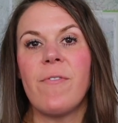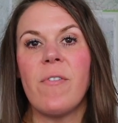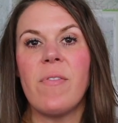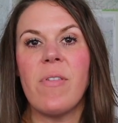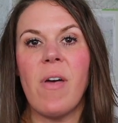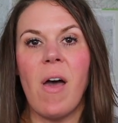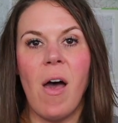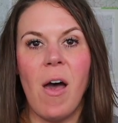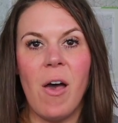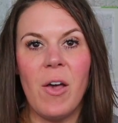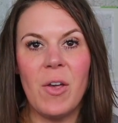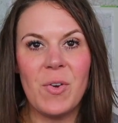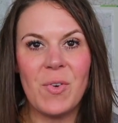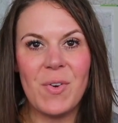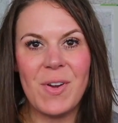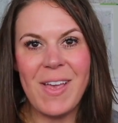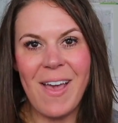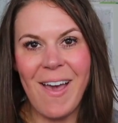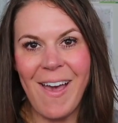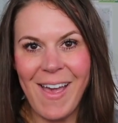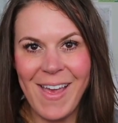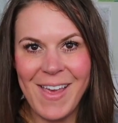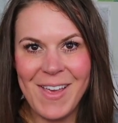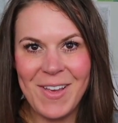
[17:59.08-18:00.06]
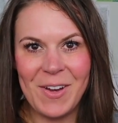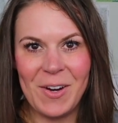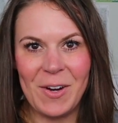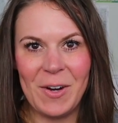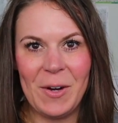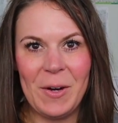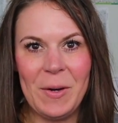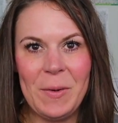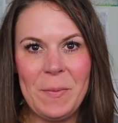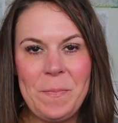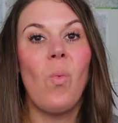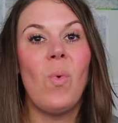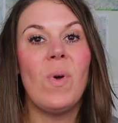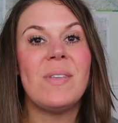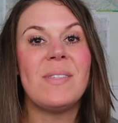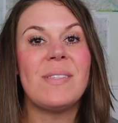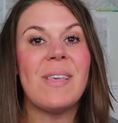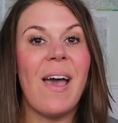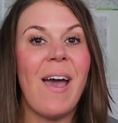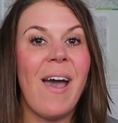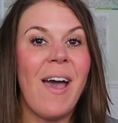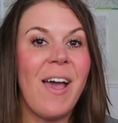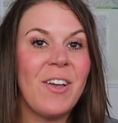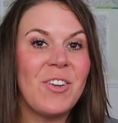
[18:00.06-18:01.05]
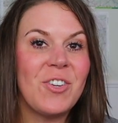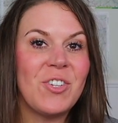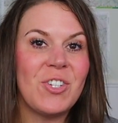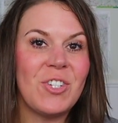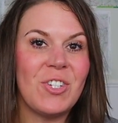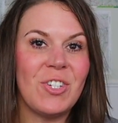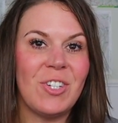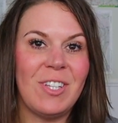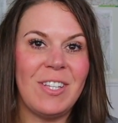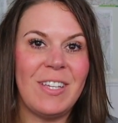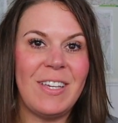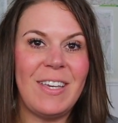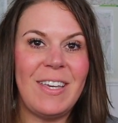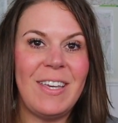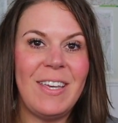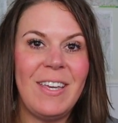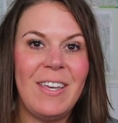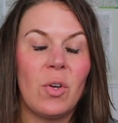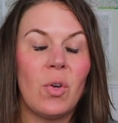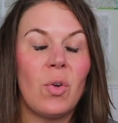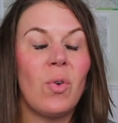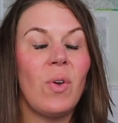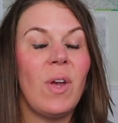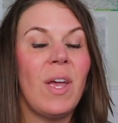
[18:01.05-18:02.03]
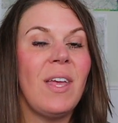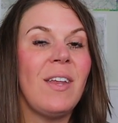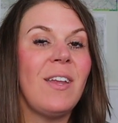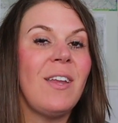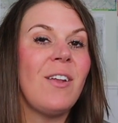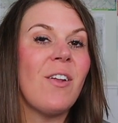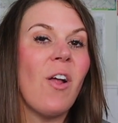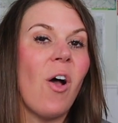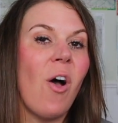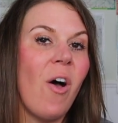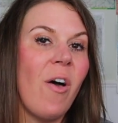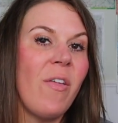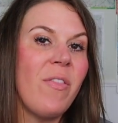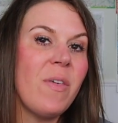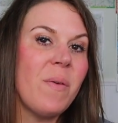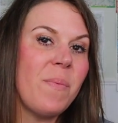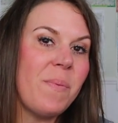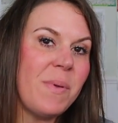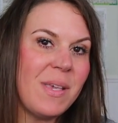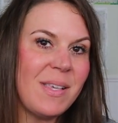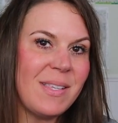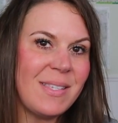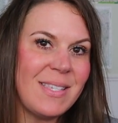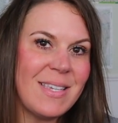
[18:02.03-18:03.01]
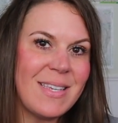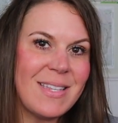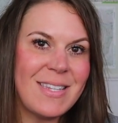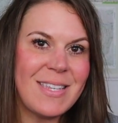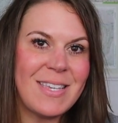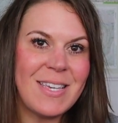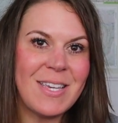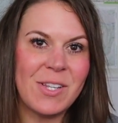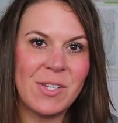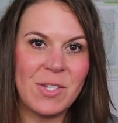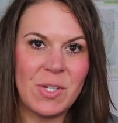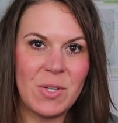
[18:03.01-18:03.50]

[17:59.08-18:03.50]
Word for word: for The Hungry Hiker was actually created on the PCT in